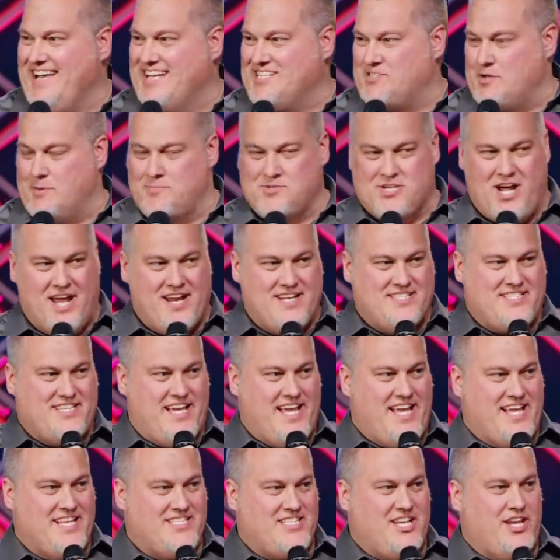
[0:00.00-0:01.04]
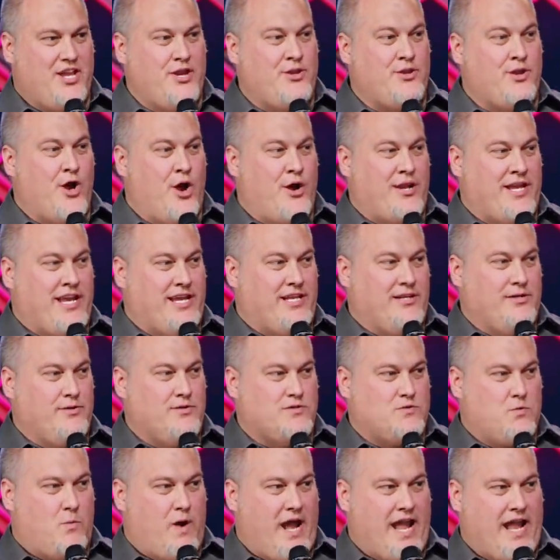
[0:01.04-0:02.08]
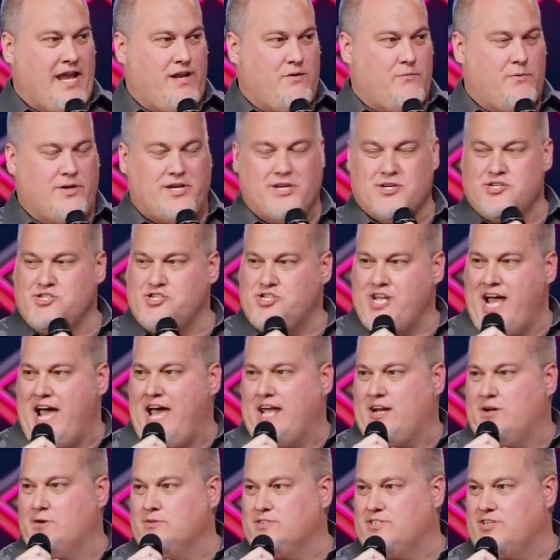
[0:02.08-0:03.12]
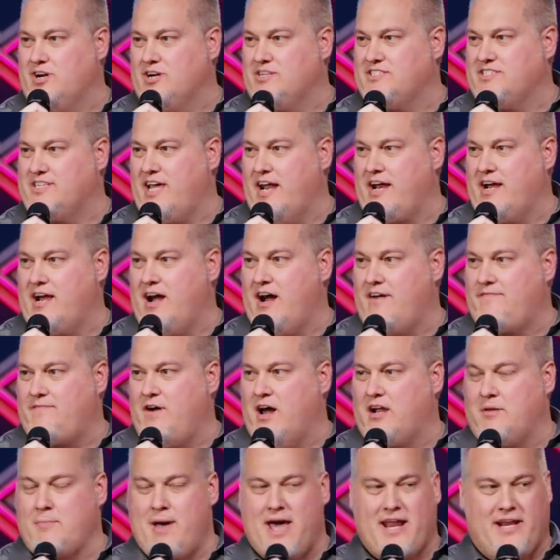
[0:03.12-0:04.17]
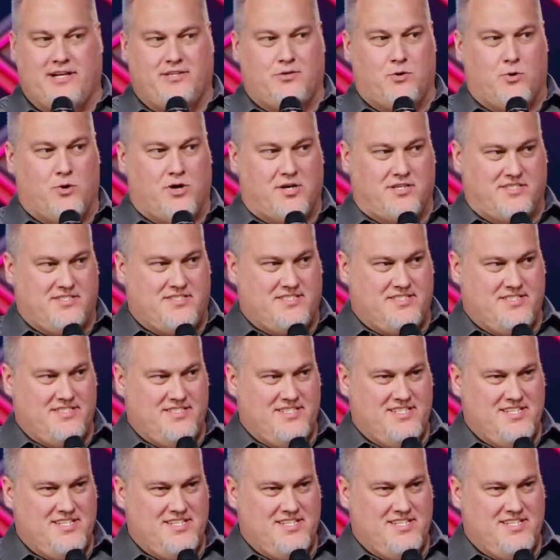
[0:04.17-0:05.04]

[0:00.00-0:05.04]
guess what I'm trying to say is you know you need to lose weight when your shadow starts setting off automatic doors.